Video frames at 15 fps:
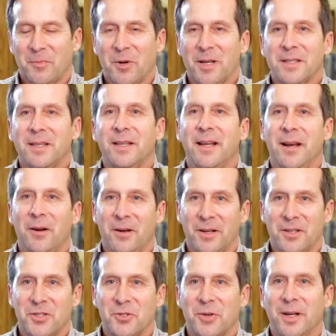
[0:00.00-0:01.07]
Prescott
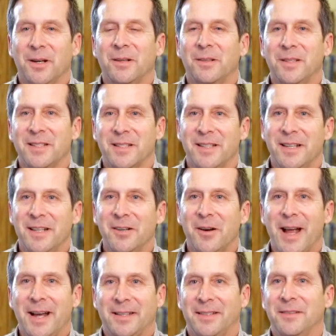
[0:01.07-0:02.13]
Heritage Trail is an
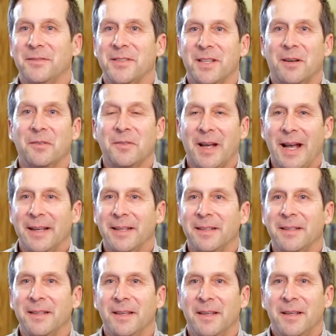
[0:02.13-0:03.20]
interactive,
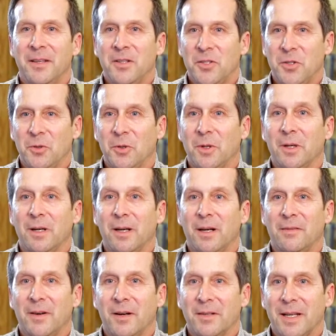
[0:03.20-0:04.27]
self-guided tour
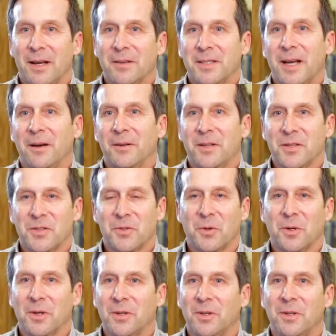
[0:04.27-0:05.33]
of our downtown
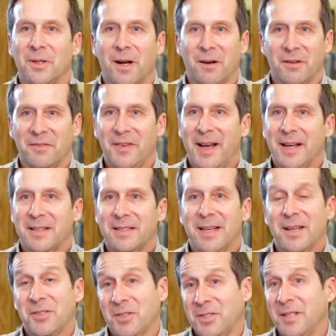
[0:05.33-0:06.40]
historical artifacts,
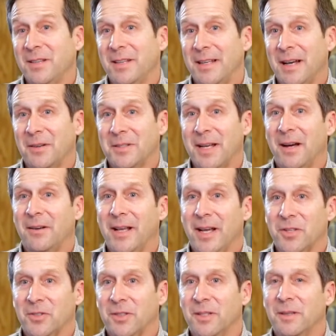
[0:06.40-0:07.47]
not just in the downtown
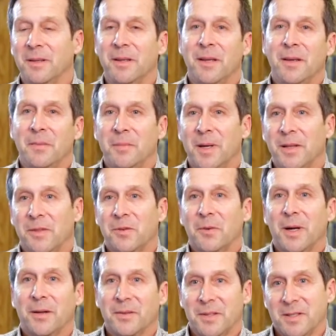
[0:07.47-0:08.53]
actually, but
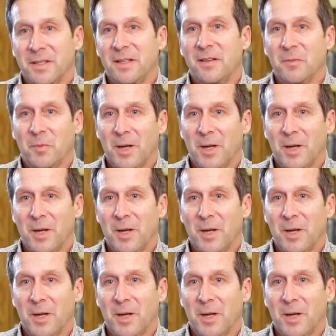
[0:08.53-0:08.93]
throughout the city of